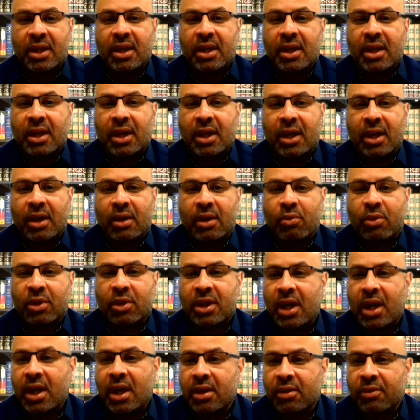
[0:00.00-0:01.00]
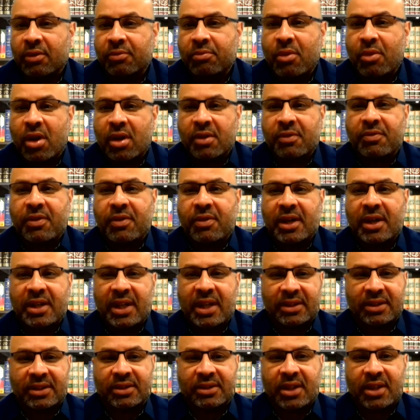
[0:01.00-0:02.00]
Uh, what kind of modified
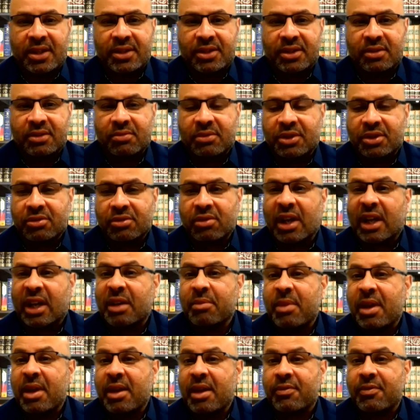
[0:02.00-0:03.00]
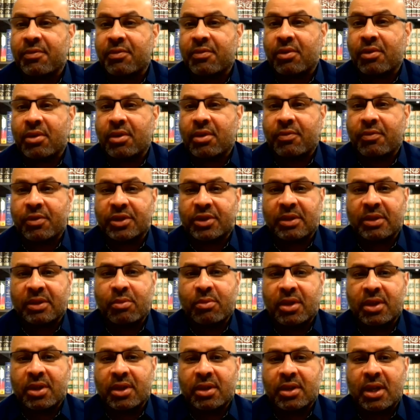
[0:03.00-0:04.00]
exercises would you recommend for, for
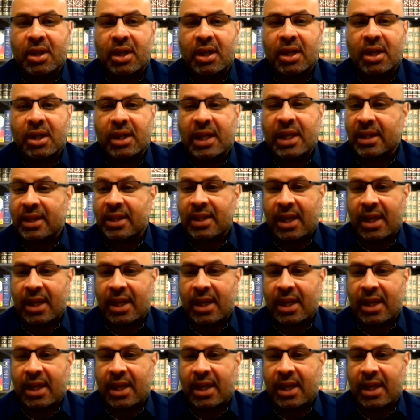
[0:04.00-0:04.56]
someone uh, like that?